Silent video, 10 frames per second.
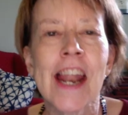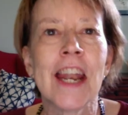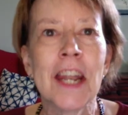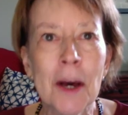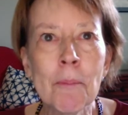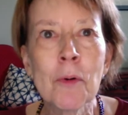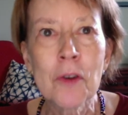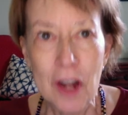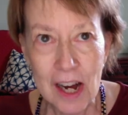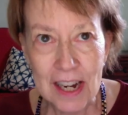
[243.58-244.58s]
Number
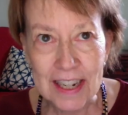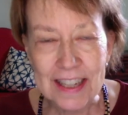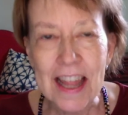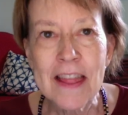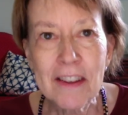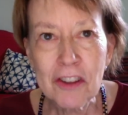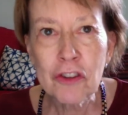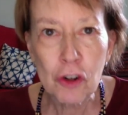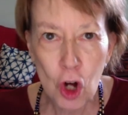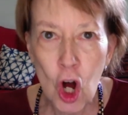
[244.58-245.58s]
9, this is your
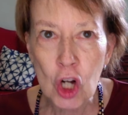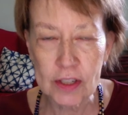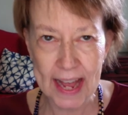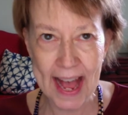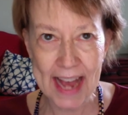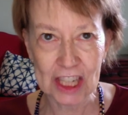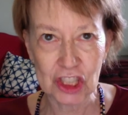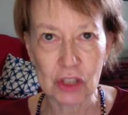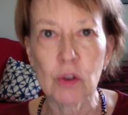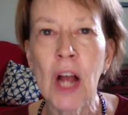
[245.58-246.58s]
call to
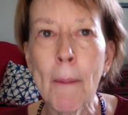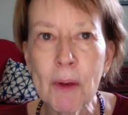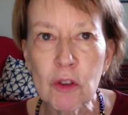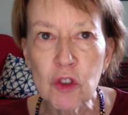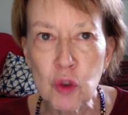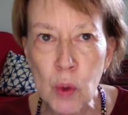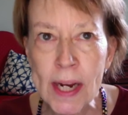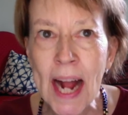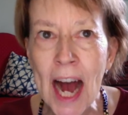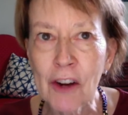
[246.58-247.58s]
action. Coming straight
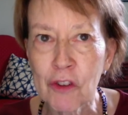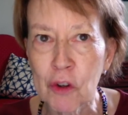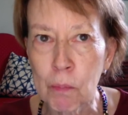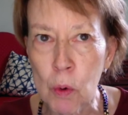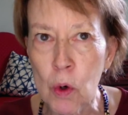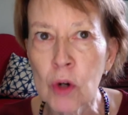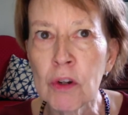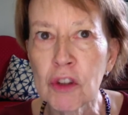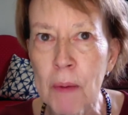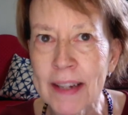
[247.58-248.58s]
out of your board
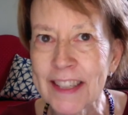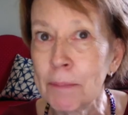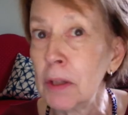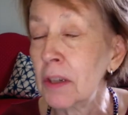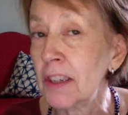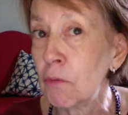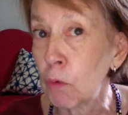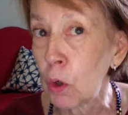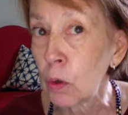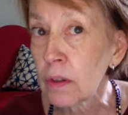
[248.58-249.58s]
responsibility and
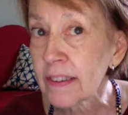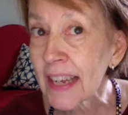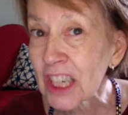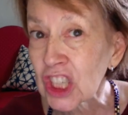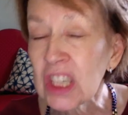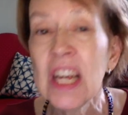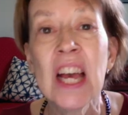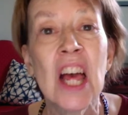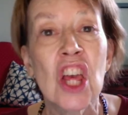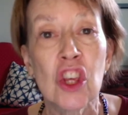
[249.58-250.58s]
role section,
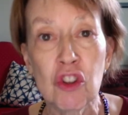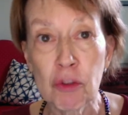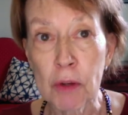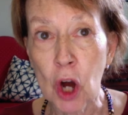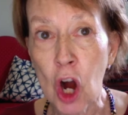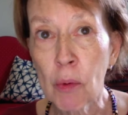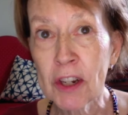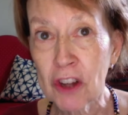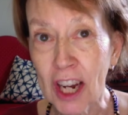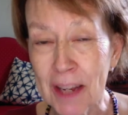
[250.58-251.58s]
you should be already
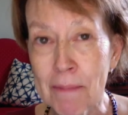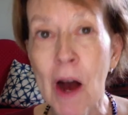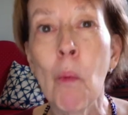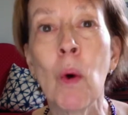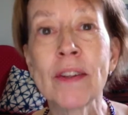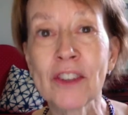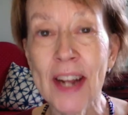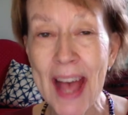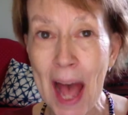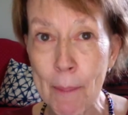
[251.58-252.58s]
talking about what's going
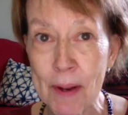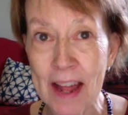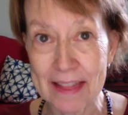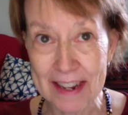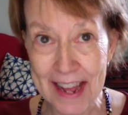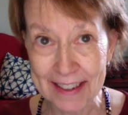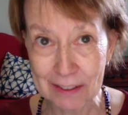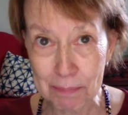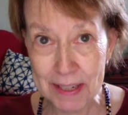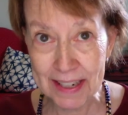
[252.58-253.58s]
to happen at the next
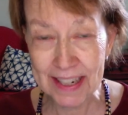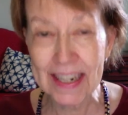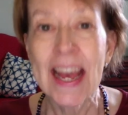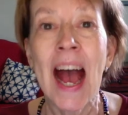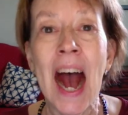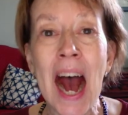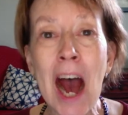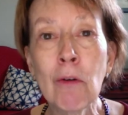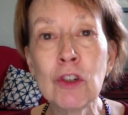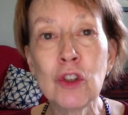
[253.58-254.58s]
meeting.
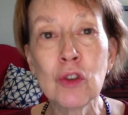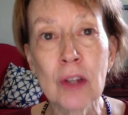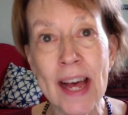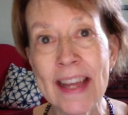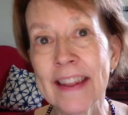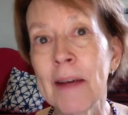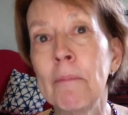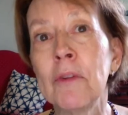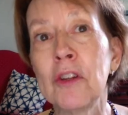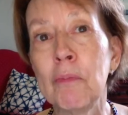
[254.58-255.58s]
How would you like
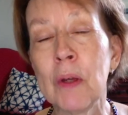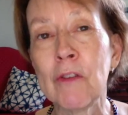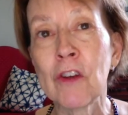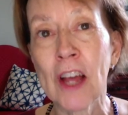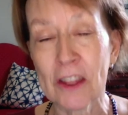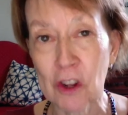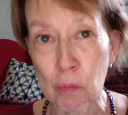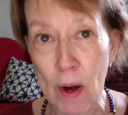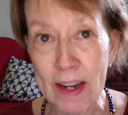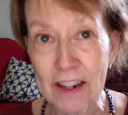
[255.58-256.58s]
them to feel like they're
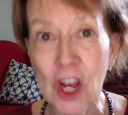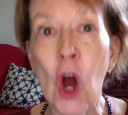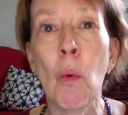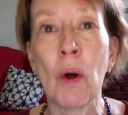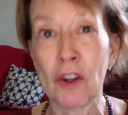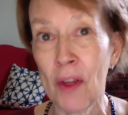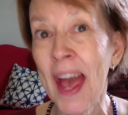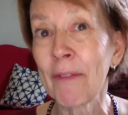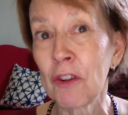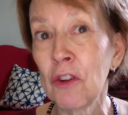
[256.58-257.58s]
ready to go? What do they
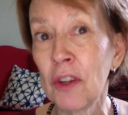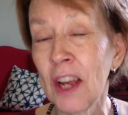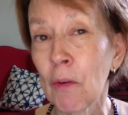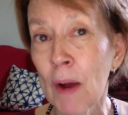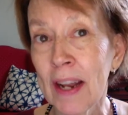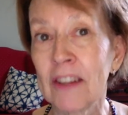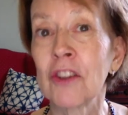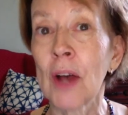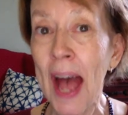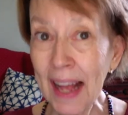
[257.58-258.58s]
have to do to get ready? So
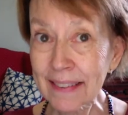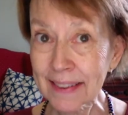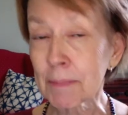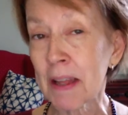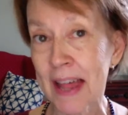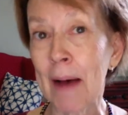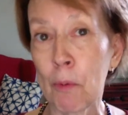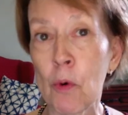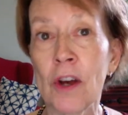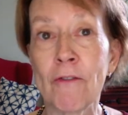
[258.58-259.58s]
ask them at that
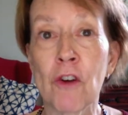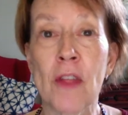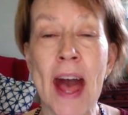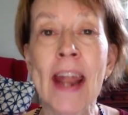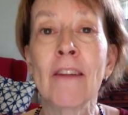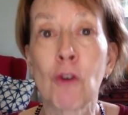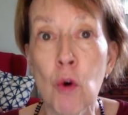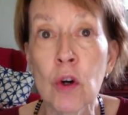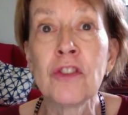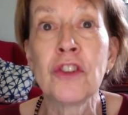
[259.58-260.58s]
point for that. And of
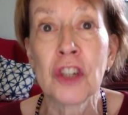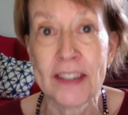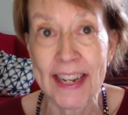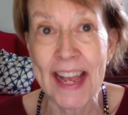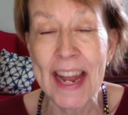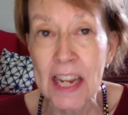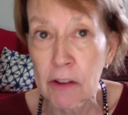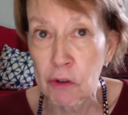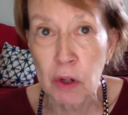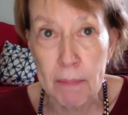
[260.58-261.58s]
course, you're going to take any of the
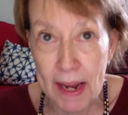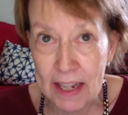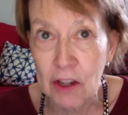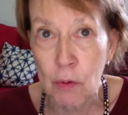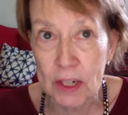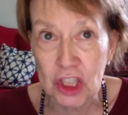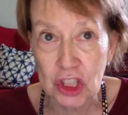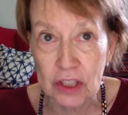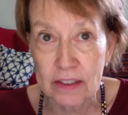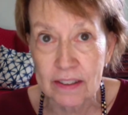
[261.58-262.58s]
remaining
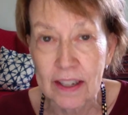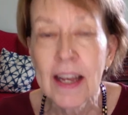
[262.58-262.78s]
questions.